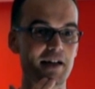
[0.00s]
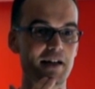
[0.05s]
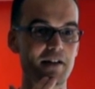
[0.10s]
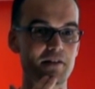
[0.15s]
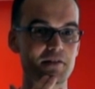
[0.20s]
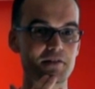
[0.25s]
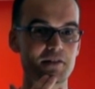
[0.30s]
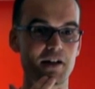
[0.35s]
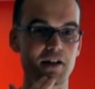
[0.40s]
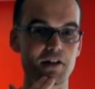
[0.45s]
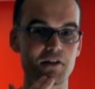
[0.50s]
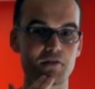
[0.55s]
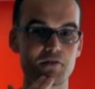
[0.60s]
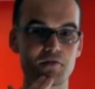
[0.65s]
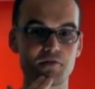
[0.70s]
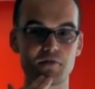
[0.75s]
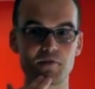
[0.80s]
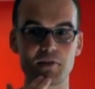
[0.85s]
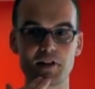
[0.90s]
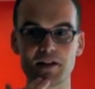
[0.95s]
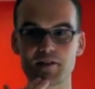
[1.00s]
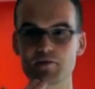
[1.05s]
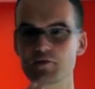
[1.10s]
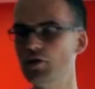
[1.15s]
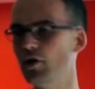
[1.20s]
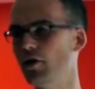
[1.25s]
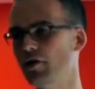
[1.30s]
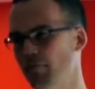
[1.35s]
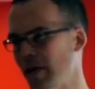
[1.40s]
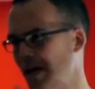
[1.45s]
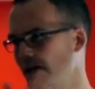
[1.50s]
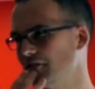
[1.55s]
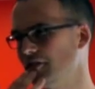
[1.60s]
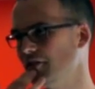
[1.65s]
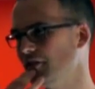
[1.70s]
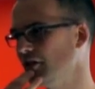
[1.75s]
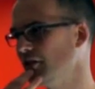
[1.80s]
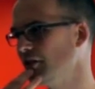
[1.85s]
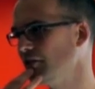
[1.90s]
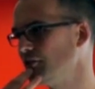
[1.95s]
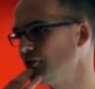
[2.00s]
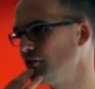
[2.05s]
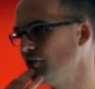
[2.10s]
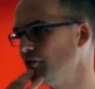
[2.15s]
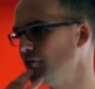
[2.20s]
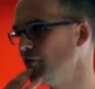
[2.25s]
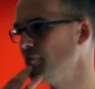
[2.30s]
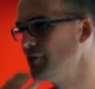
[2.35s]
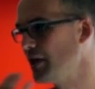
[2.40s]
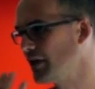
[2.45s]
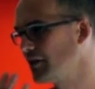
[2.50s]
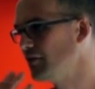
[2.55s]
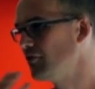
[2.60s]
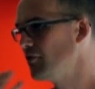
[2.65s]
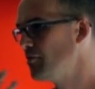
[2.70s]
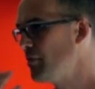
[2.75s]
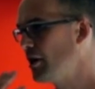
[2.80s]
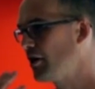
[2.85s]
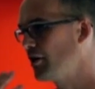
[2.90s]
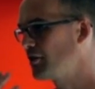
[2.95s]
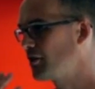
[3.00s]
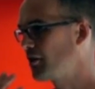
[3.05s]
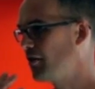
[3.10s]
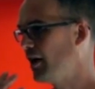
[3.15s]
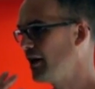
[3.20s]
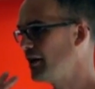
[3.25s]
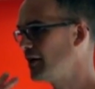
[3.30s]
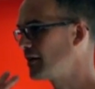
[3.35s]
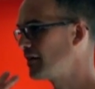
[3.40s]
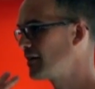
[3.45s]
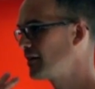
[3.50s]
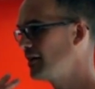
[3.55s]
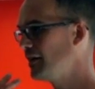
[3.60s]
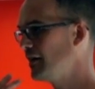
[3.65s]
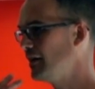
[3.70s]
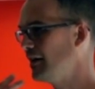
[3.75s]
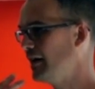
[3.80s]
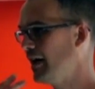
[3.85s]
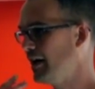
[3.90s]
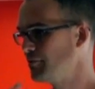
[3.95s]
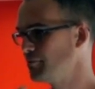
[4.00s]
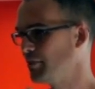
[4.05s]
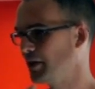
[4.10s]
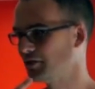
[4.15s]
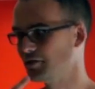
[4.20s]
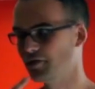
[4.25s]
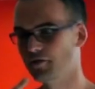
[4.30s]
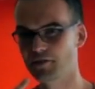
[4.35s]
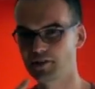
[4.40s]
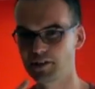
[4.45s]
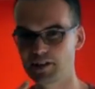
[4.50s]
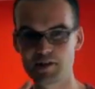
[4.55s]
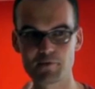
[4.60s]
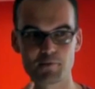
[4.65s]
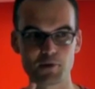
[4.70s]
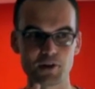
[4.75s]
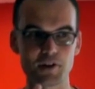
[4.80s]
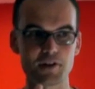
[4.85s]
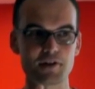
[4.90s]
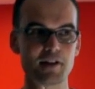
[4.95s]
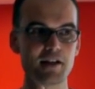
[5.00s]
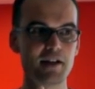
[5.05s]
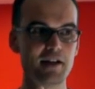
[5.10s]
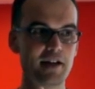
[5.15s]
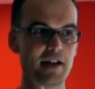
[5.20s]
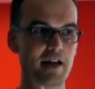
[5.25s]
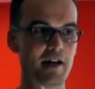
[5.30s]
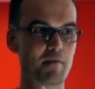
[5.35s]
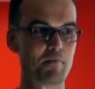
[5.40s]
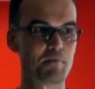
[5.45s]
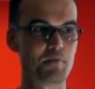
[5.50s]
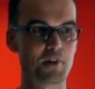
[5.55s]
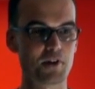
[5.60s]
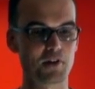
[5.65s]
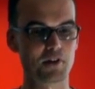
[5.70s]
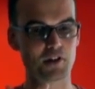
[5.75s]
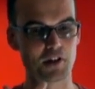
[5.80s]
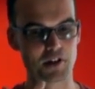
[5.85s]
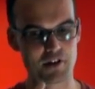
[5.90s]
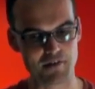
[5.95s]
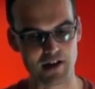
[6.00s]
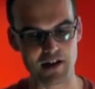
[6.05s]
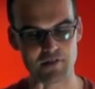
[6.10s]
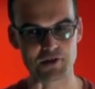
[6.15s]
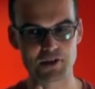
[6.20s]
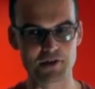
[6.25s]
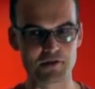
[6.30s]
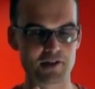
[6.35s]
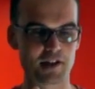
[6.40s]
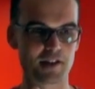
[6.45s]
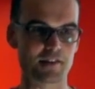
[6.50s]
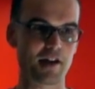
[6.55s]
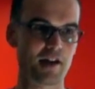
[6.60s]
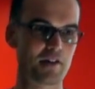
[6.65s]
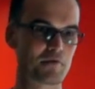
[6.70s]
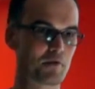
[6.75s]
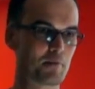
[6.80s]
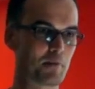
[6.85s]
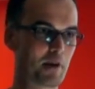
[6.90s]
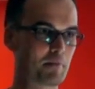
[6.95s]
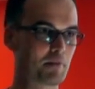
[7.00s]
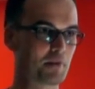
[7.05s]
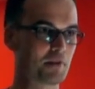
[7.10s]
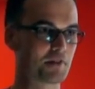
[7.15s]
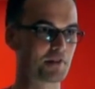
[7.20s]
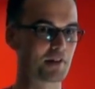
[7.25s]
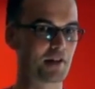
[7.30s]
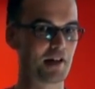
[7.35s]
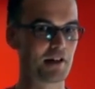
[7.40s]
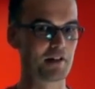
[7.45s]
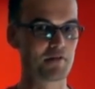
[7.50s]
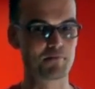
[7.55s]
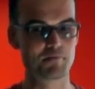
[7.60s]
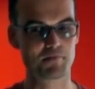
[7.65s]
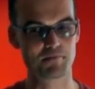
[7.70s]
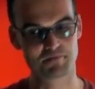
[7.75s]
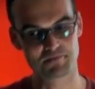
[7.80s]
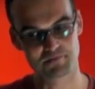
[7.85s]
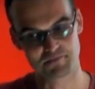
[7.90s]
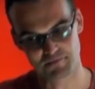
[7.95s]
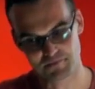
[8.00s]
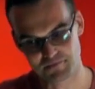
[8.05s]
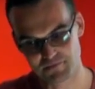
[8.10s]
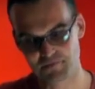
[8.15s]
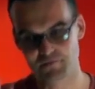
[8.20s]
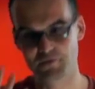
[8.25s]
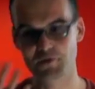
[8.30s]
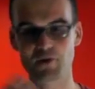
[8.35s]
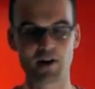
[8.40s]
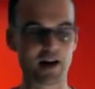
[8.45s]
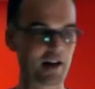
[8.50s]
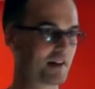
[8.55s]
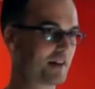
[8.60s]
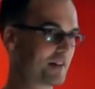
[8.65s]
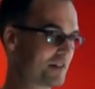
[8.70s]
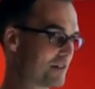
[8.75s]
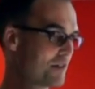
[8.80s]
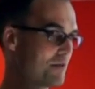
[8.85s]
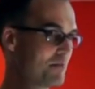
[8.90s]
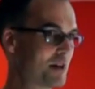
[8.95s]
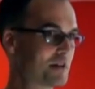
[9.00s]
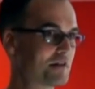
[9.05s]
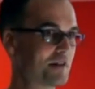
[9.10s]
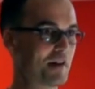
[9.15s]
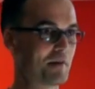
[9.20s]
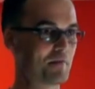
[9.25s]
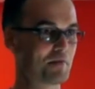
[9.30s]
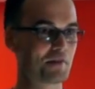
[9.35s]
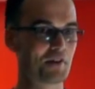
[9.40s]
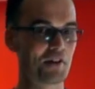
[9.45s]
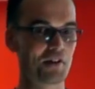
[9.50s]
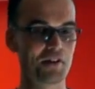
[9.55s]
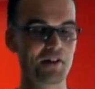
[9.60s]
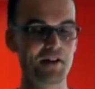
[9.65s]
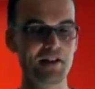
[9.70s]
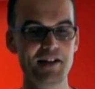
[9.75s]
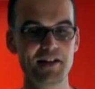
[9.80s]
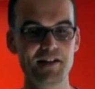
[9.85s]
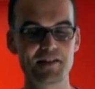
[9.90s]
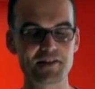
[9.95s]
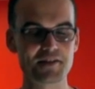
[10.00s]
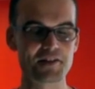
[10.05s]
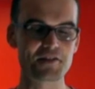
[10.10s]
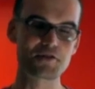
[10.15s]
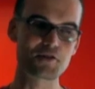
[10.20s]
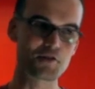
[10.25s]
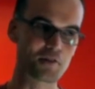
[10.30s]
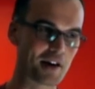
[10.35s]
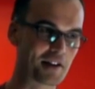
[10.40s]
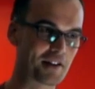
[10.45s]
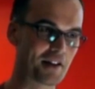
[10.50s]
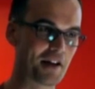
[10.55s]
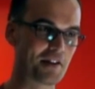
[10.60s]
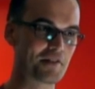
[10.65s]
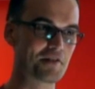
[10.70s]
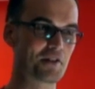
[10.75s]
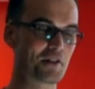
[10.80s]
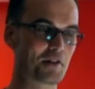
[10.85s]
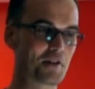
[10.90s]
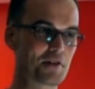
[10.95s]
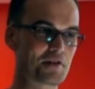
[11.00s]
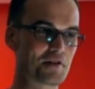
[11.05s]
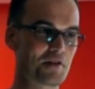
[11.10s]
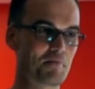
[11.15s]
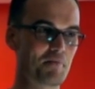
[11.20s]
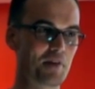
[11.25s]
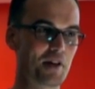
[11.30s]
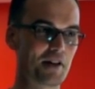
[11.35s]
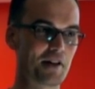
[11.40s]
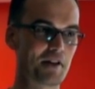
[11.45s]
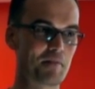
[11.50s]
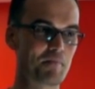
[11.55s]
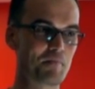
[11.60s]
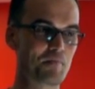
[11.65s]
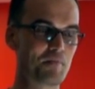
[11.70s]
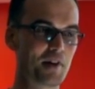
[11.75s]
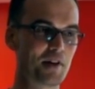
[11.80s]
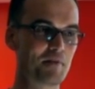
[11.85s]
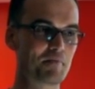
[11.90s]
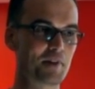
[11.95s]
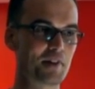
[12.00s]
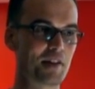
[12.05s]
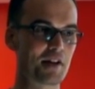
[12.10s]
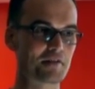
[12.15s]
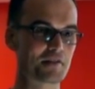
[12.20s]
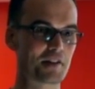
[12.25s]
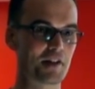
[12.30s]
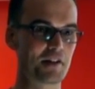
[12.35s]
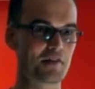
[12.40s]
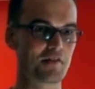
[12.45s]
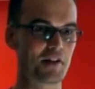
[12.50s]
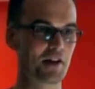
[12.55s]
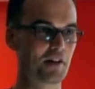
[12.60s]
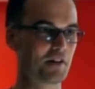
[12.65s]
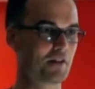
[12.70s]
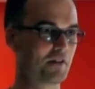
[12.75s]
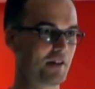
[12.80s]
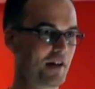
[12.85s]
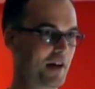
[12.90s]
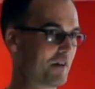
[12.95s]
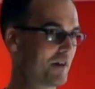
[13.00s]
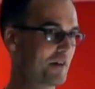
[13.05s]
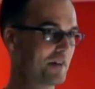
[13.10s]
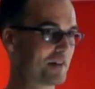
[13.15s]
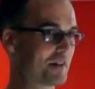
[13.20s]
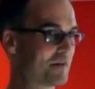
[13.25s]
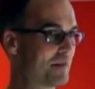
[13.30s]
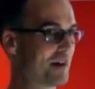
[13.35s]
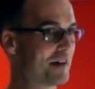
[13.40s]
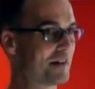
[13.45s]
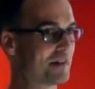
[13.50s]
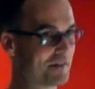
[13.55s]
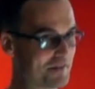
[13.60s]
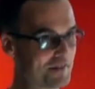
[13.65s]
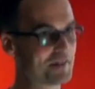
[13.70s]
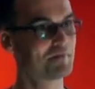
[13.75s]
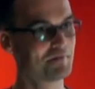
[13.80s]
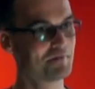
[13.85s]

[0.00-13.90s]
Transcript: uh, it's kind of going back to the sort of objective and meritocratic uh, aspect of the leaderboard. Um, there are a lot of avenues like that for people to kind of crack it into the big time. So that doesn't directly answer your question, but um, but that's kind of how, how I think about it